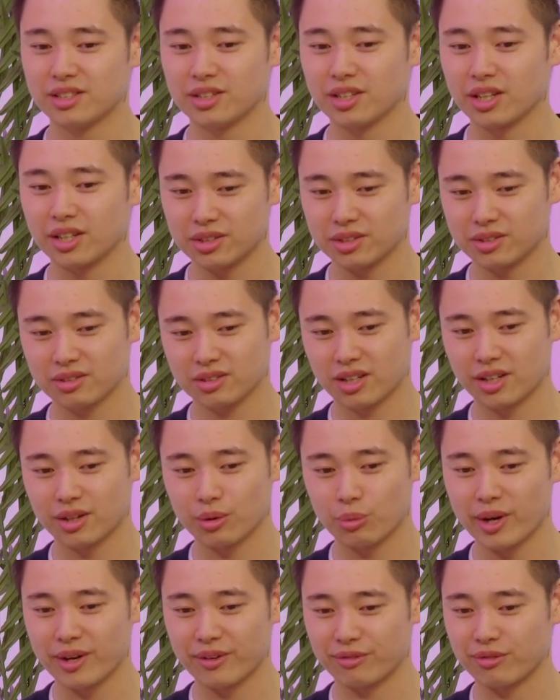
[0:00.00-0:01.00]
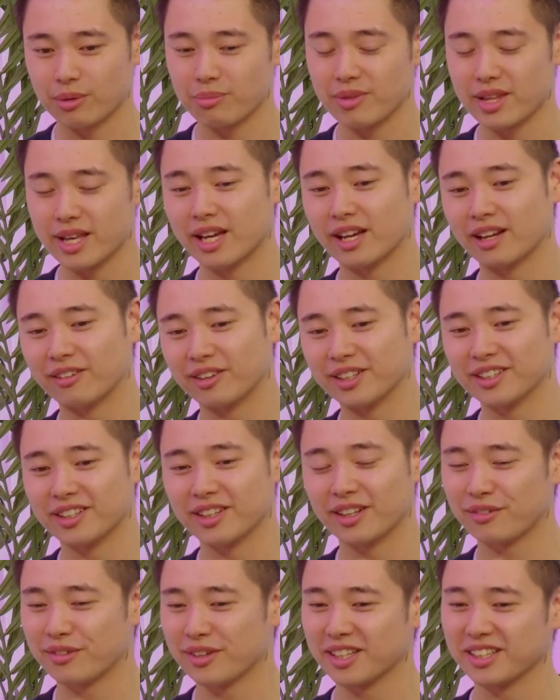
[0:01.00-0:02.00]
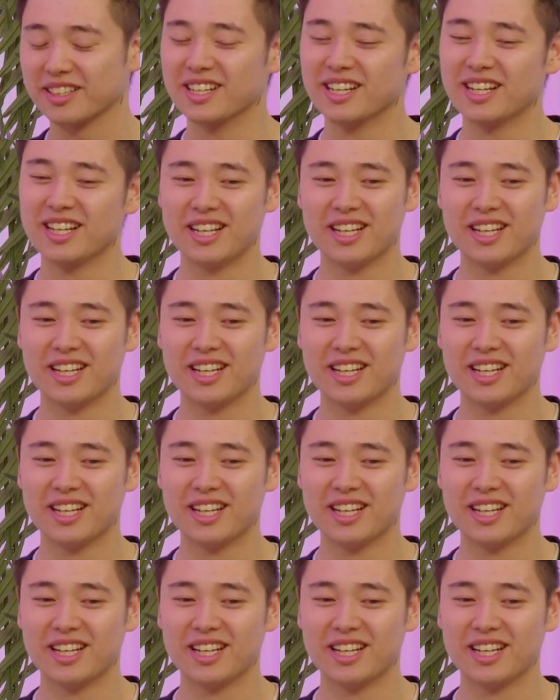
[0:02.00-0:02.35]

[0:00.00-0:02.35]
just kind of went from there. And then I think